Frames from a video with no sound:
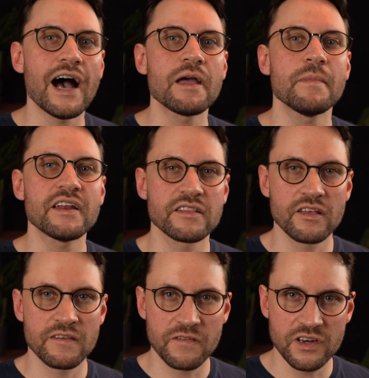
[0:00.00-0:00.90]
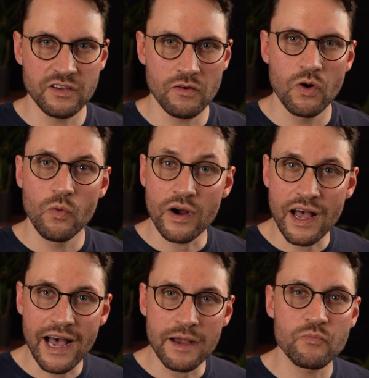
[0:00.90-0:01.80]
I made another video where
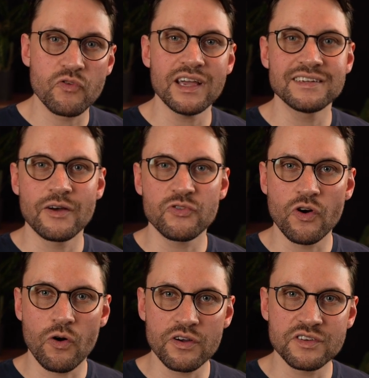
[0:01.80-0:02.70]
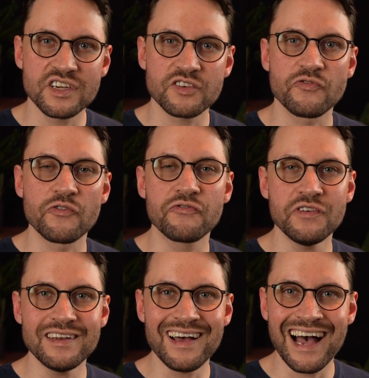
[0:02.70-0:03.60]
I break down the architecture for
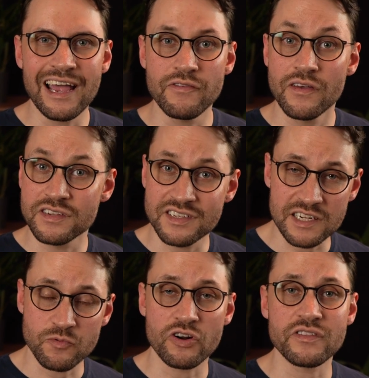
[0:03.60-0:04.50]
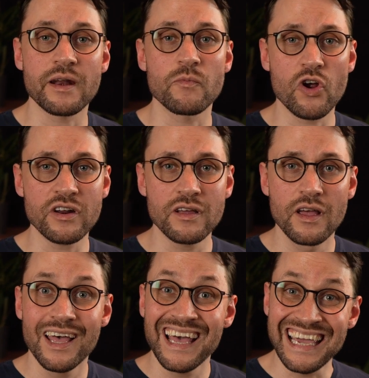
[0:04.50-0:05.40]
FeedHive, the SaaS product that I'm running,
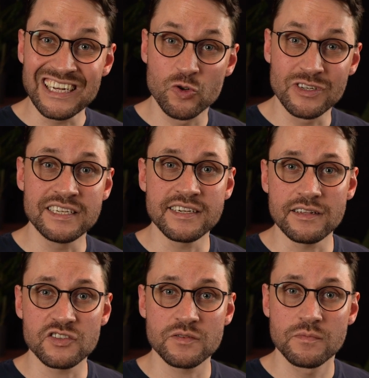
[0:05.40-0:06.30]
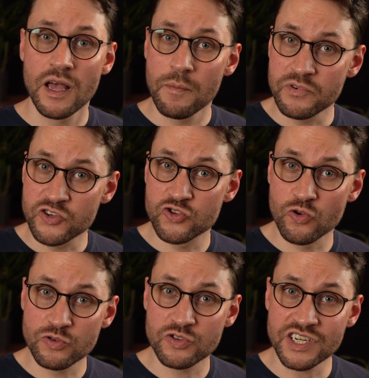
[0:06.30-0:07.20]
into details. Be
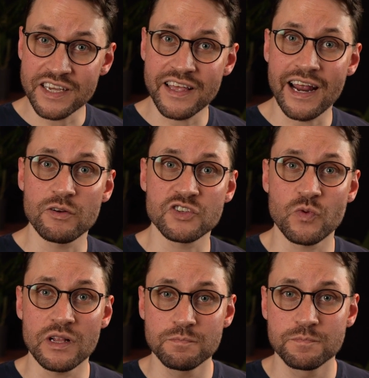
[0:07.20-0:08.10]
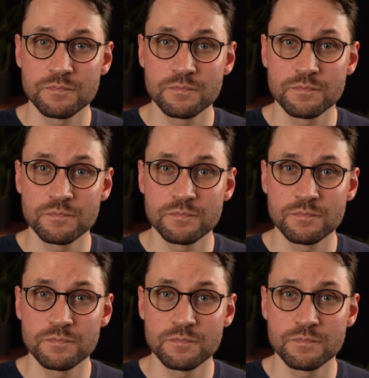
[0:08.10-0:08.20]
sure to check that out as well.